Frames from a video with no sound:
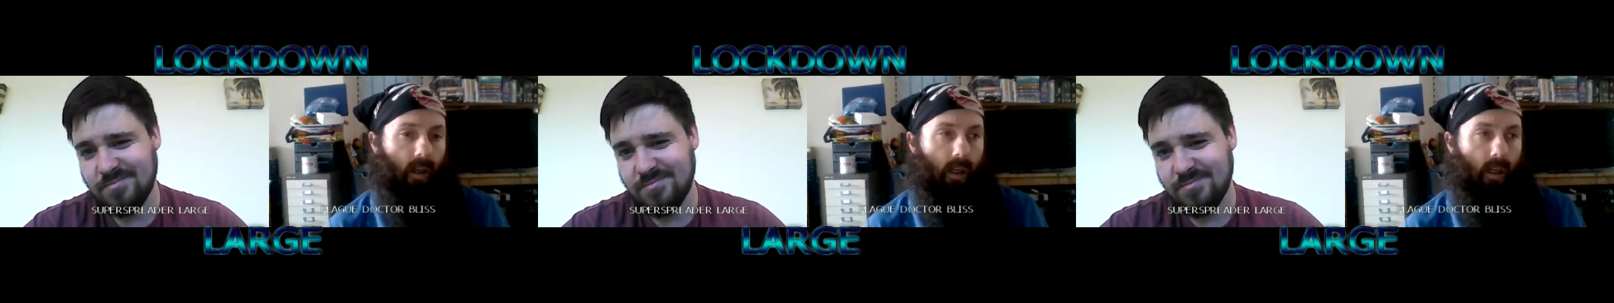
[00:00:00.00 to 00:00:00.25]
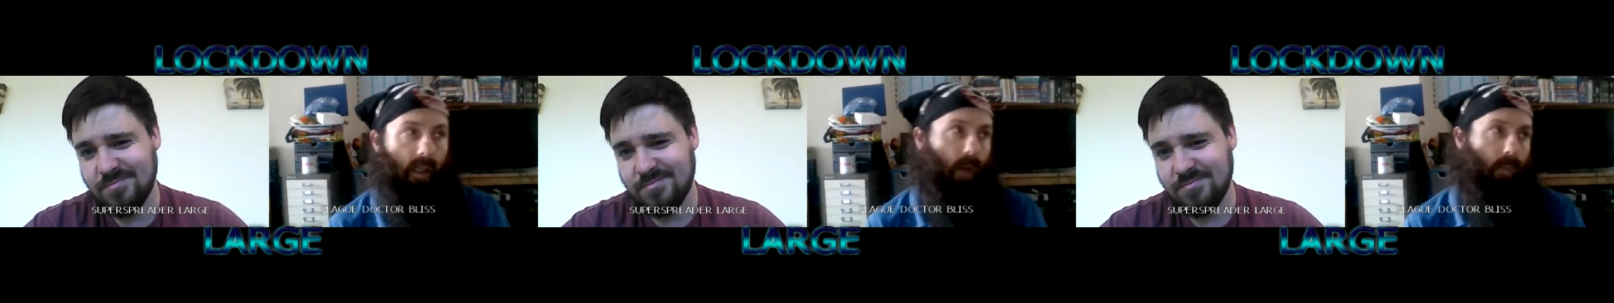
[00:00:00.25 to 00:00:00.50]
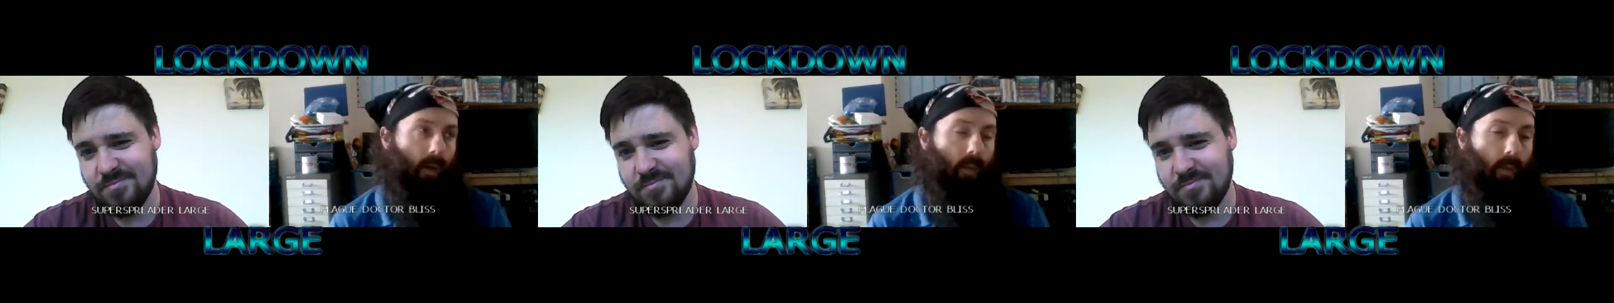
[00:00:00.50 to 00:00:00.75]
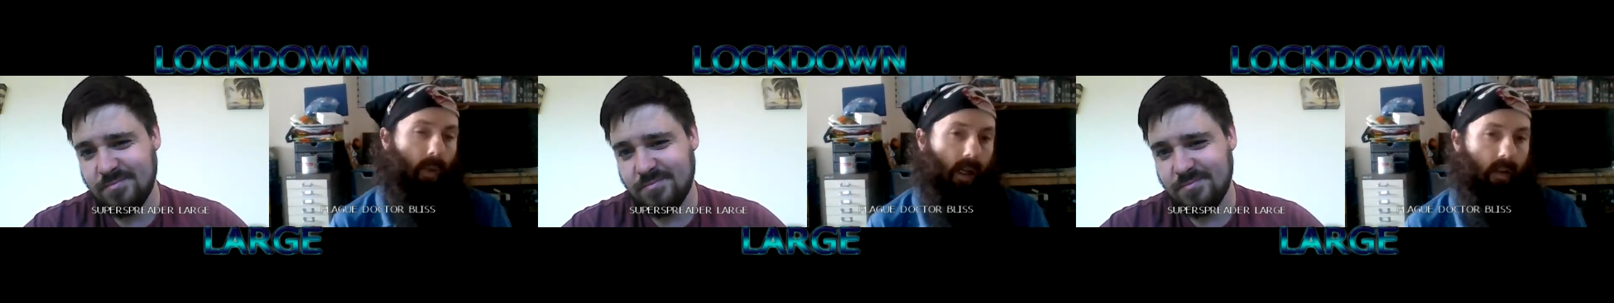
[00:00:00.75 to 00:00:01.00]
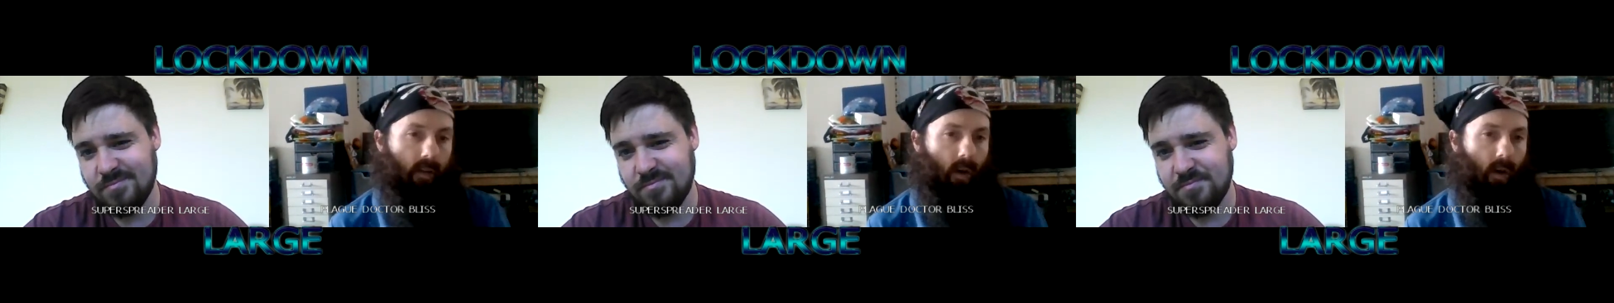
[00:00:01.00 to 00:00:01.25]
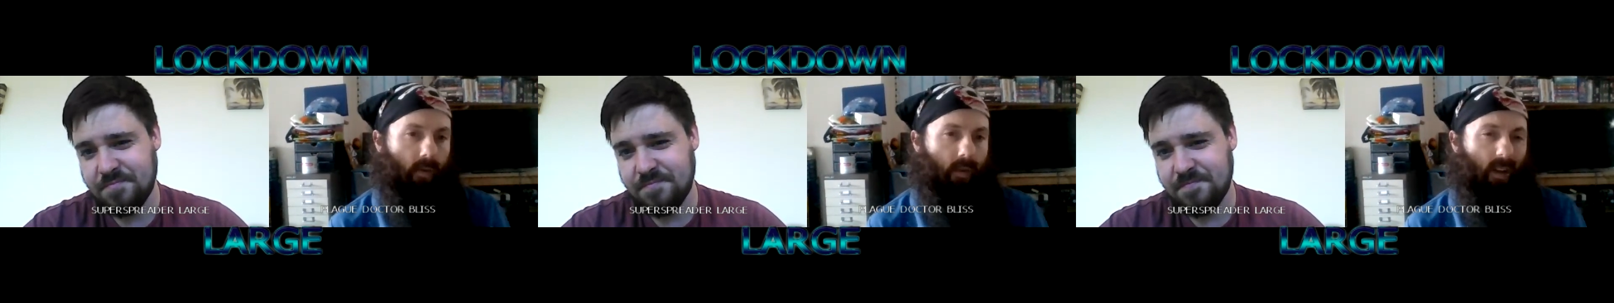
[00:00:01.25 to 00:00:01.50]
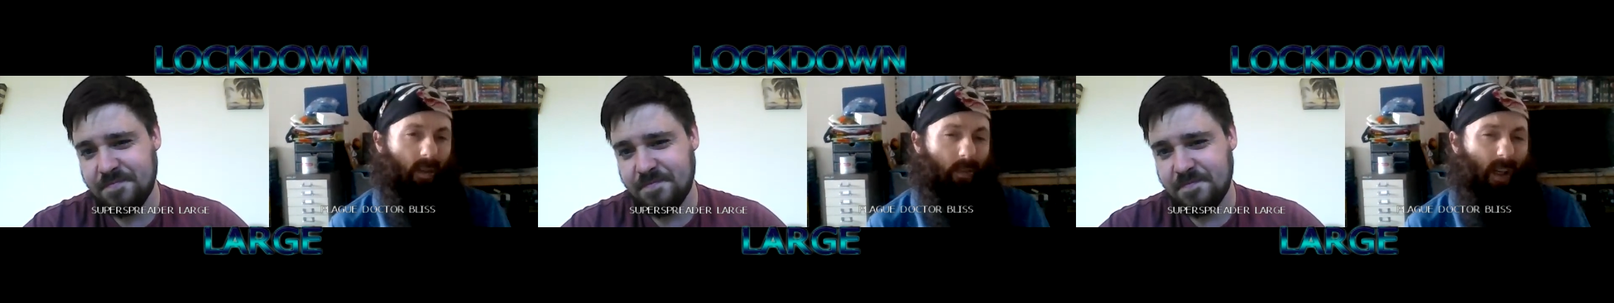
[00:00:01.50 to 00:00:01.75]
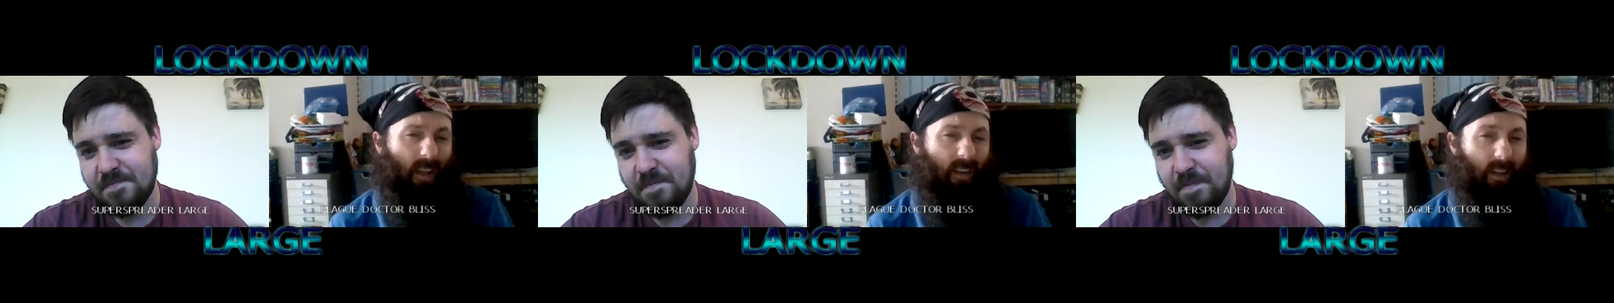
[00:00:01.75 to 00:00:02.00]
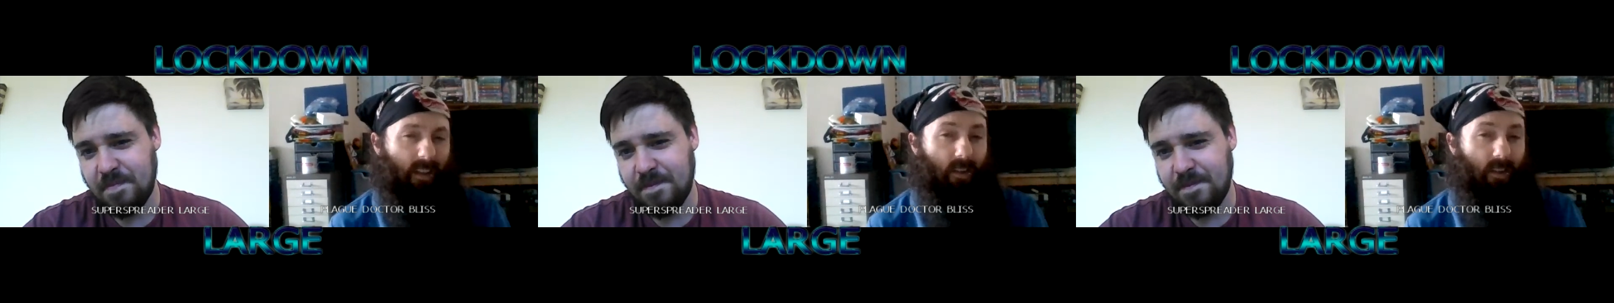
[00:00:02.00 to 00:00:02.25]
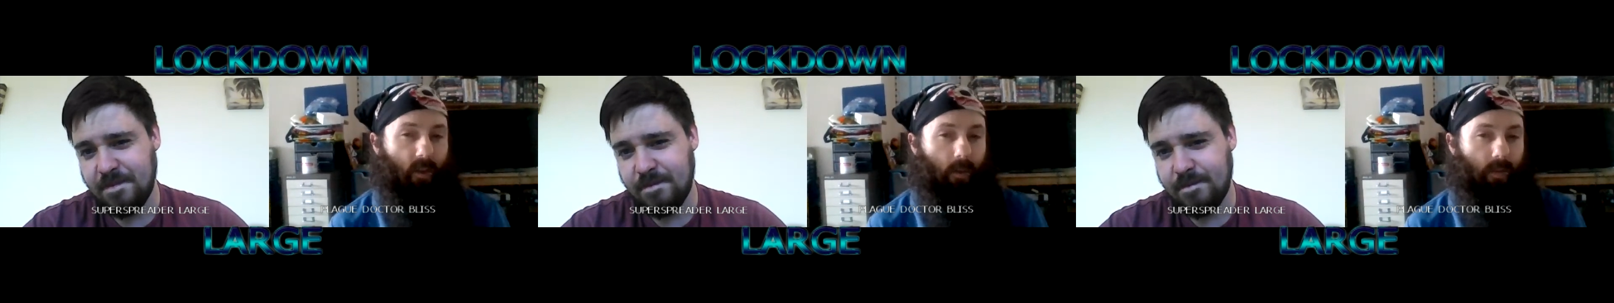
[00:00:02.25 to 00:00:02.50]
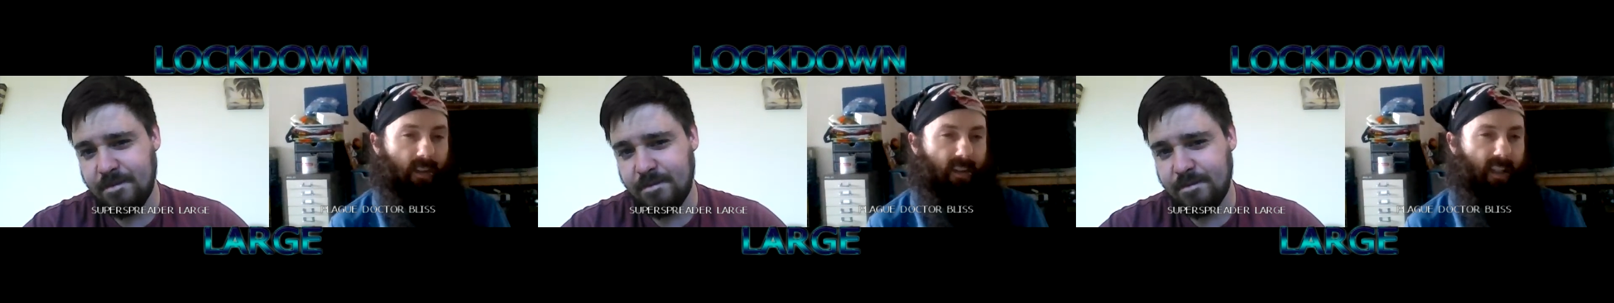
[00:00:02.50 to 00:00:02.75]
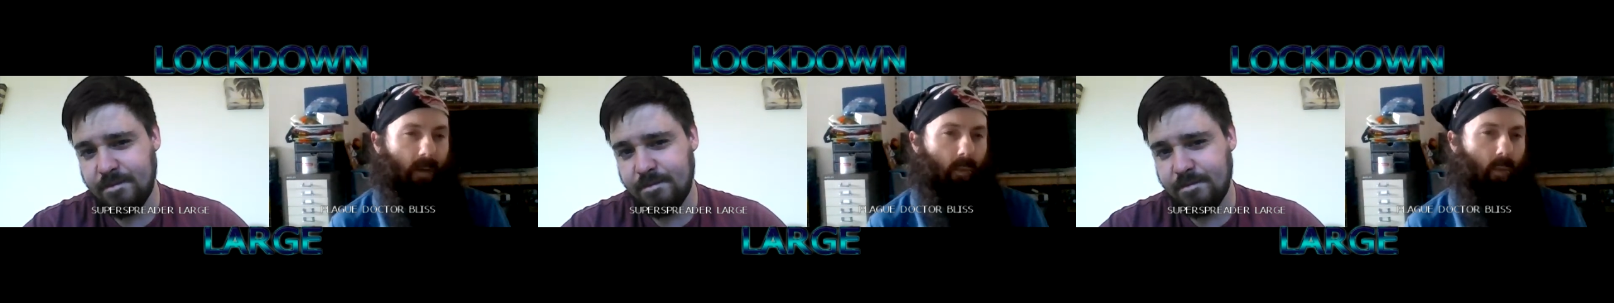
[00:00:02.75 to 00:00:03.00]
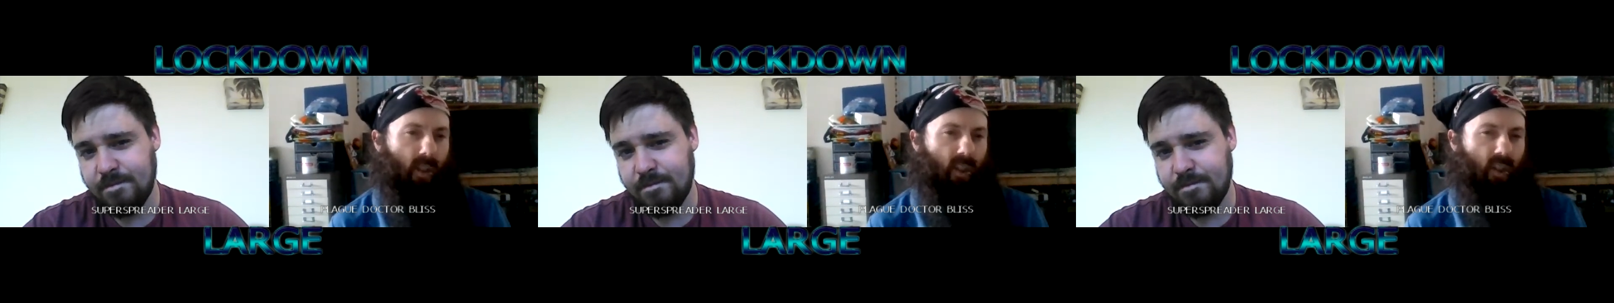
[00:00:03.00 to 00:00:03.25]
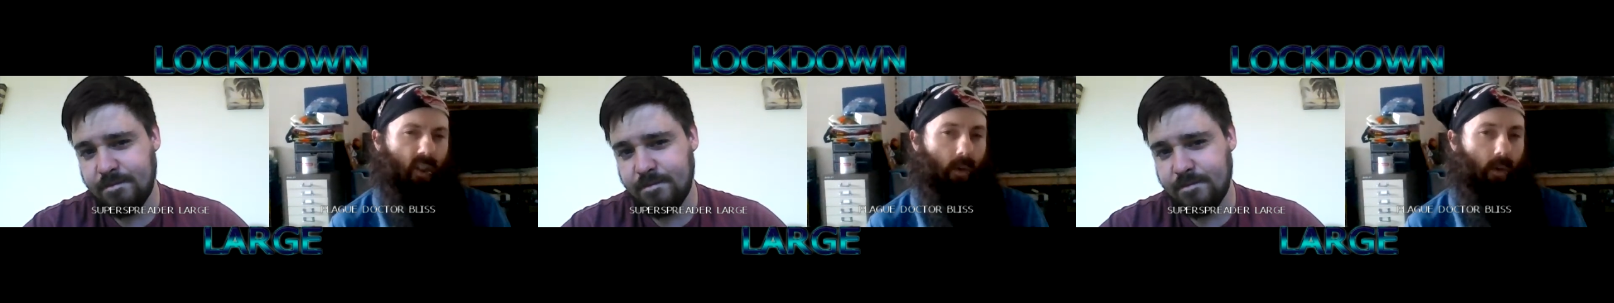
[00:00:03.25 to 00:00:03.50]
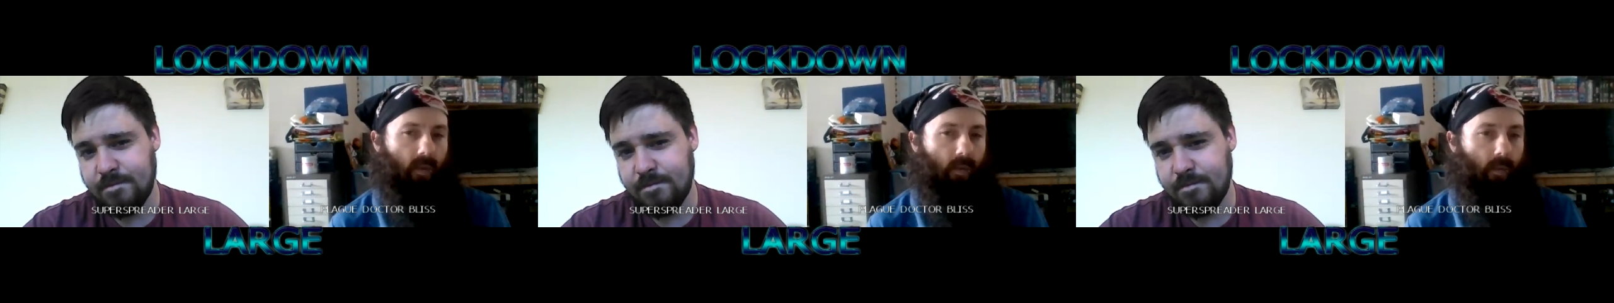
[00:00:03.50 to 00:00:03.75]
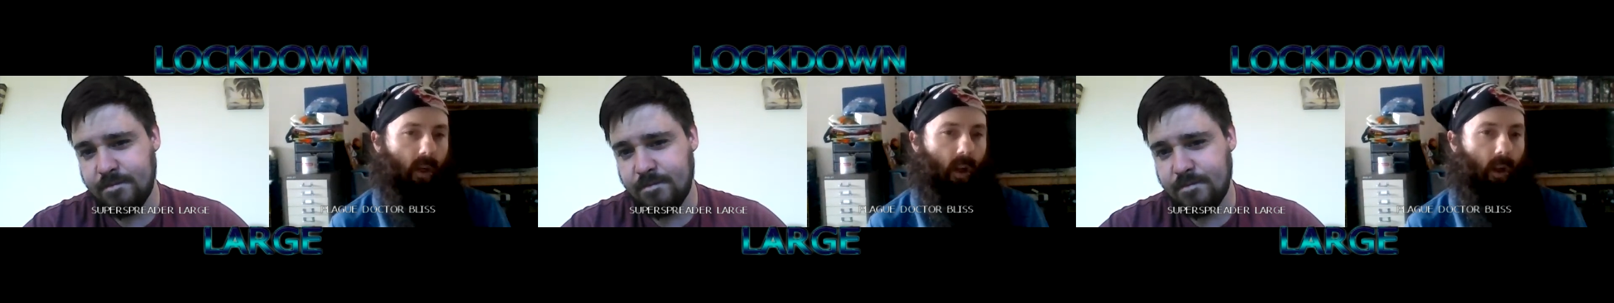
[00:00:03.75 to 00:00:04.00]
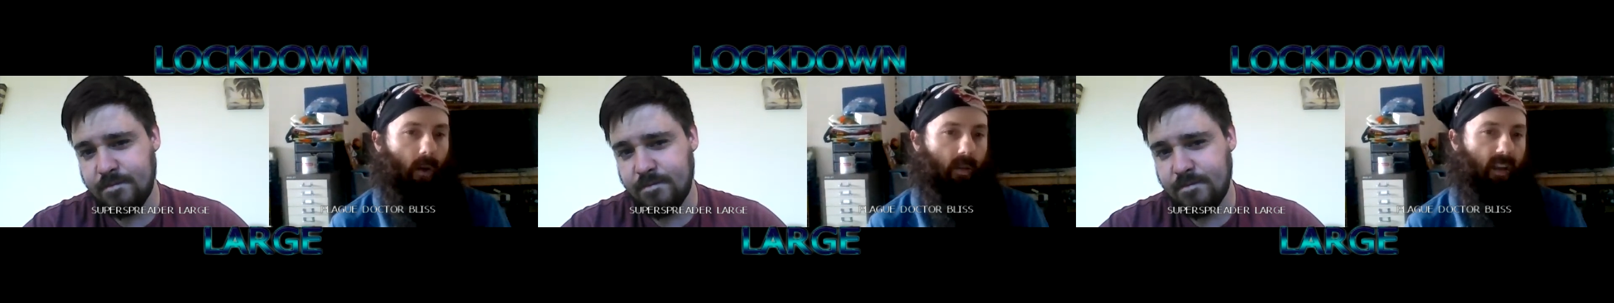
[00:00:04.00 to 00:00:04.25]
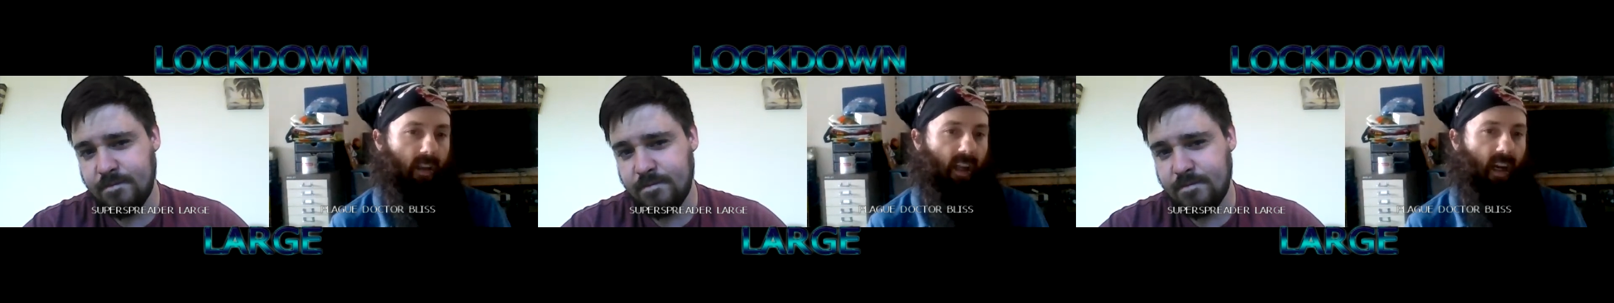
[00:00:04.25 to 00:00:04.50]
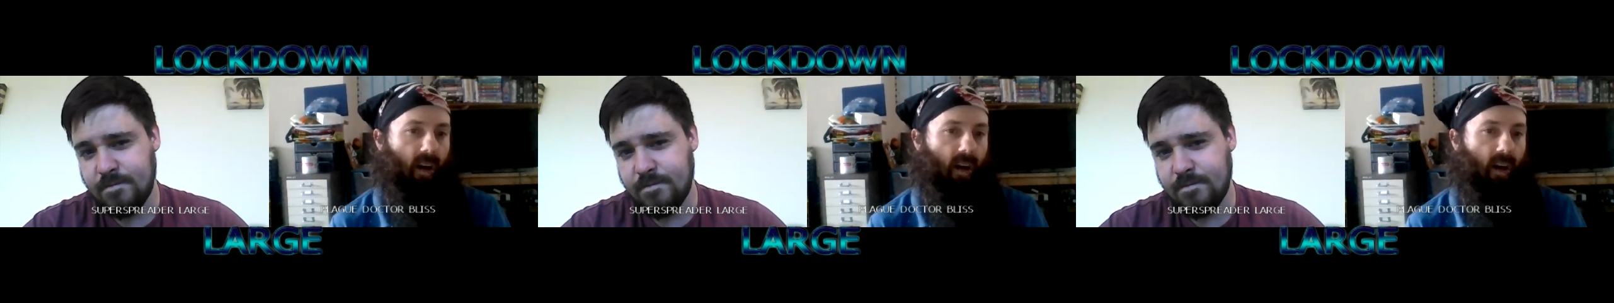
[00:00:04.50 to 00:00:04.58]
Speaker 1: get people back in the office, basically to stop sandwich shops from closing down.